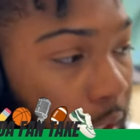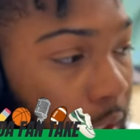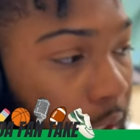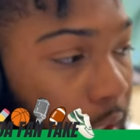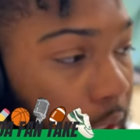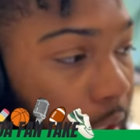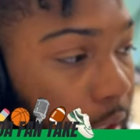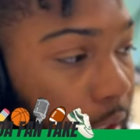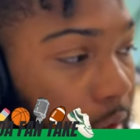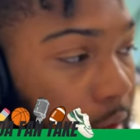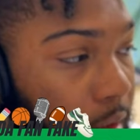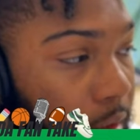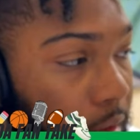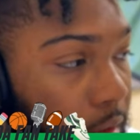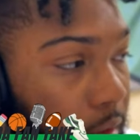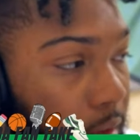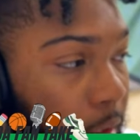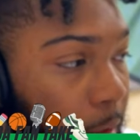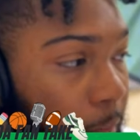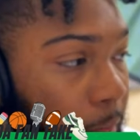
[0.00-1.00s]
and
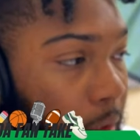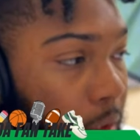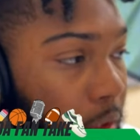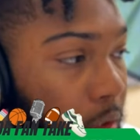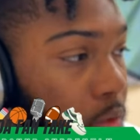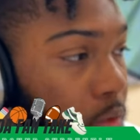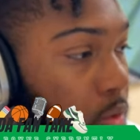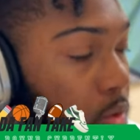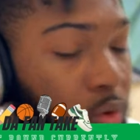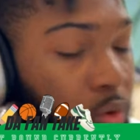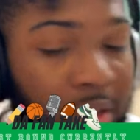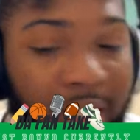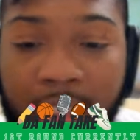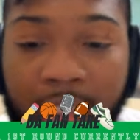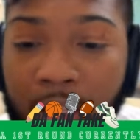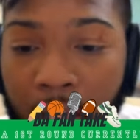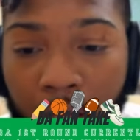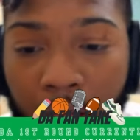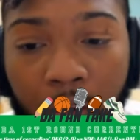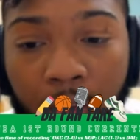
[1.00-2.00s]
I mean you you can
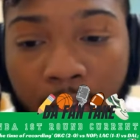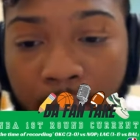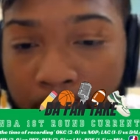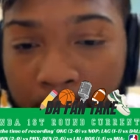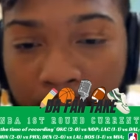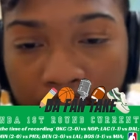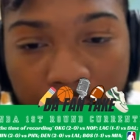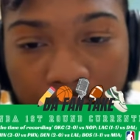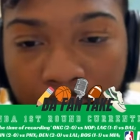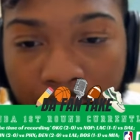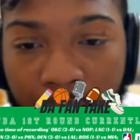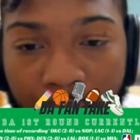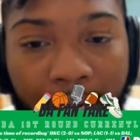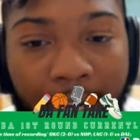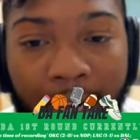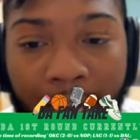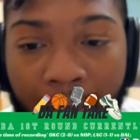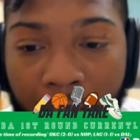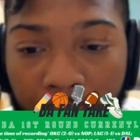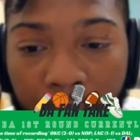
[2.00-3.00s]
tell that he's in a
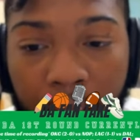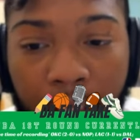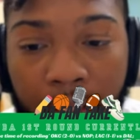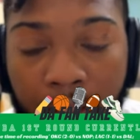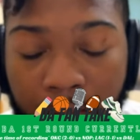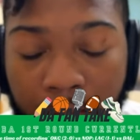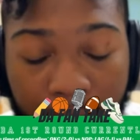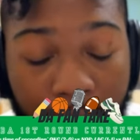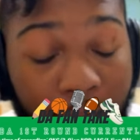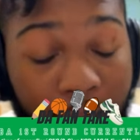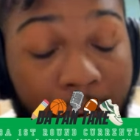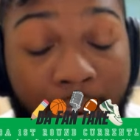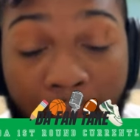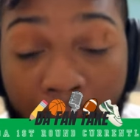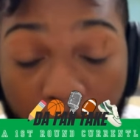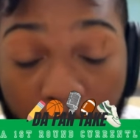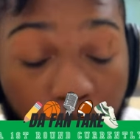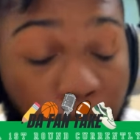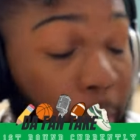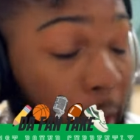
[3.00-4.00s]
lot of a
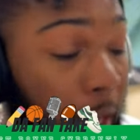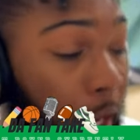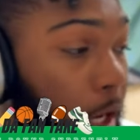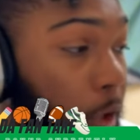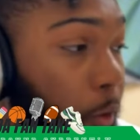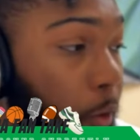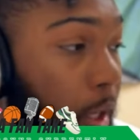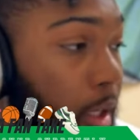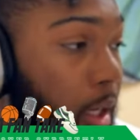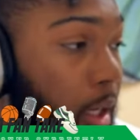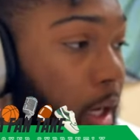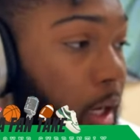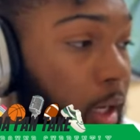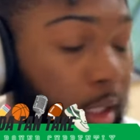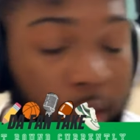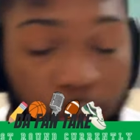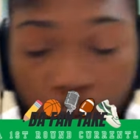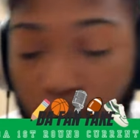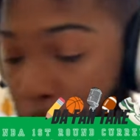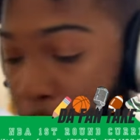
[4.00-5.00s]
lot of pain right now.
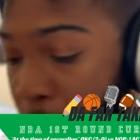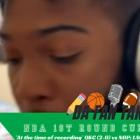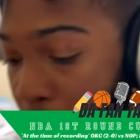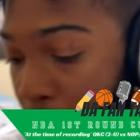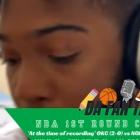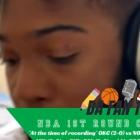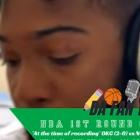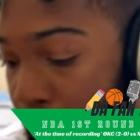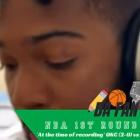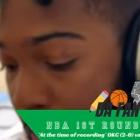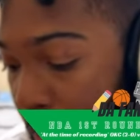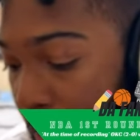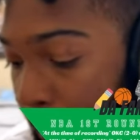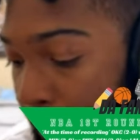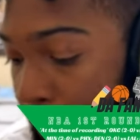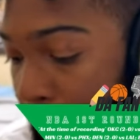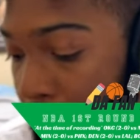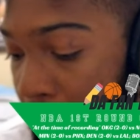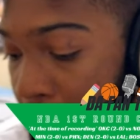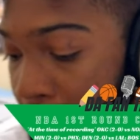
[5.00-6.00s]
He dropped 34
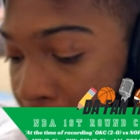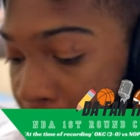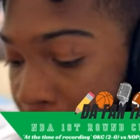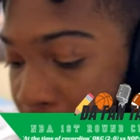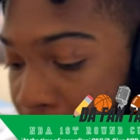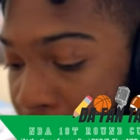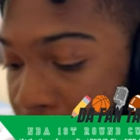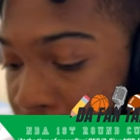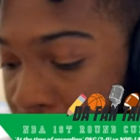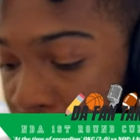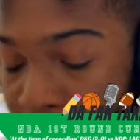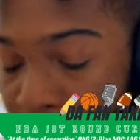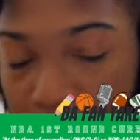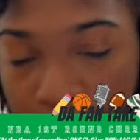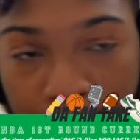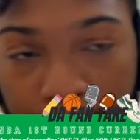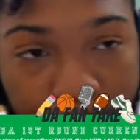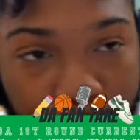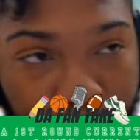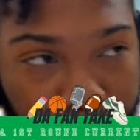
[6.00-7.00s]
and 10.